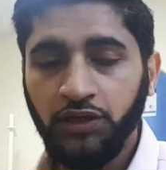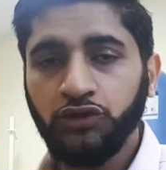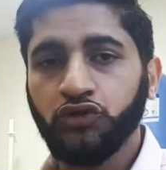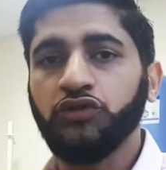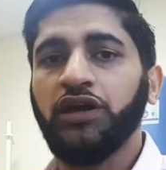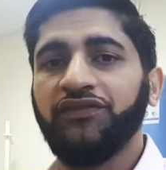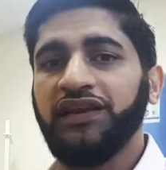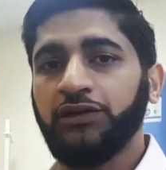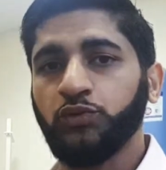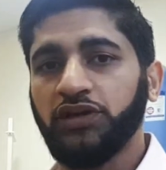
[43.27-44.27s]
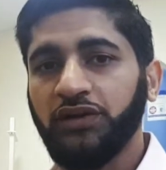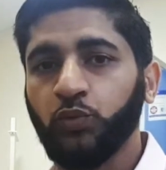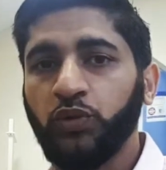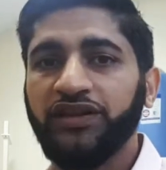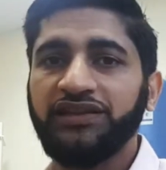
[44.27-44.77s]
So you have a network,
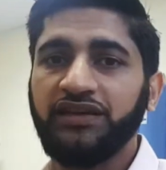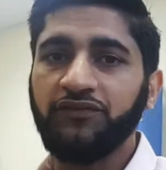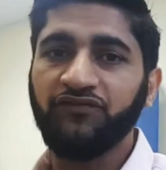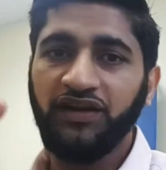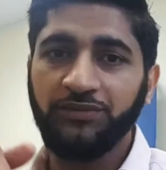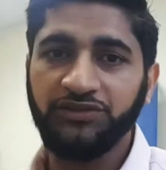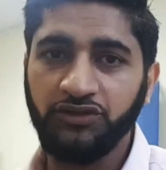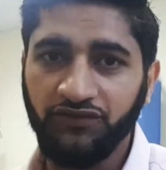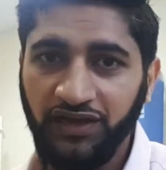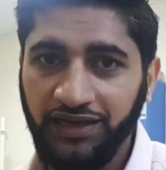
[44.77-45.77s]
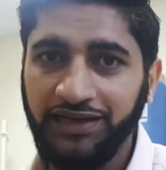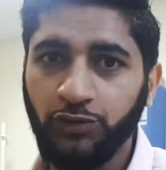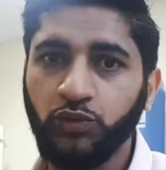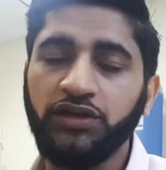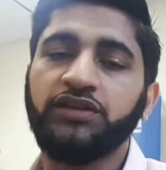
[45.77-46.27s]
and within the confinements of that
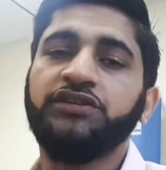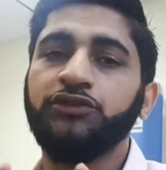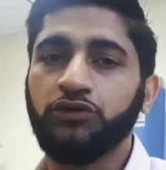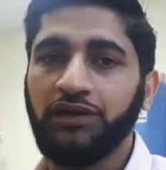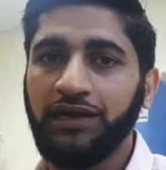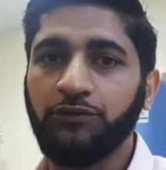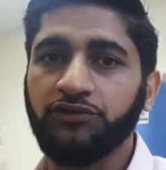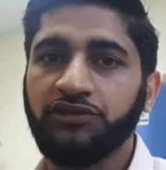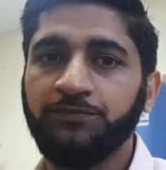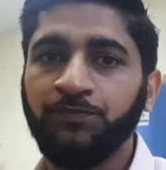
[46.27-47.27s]
network is your account.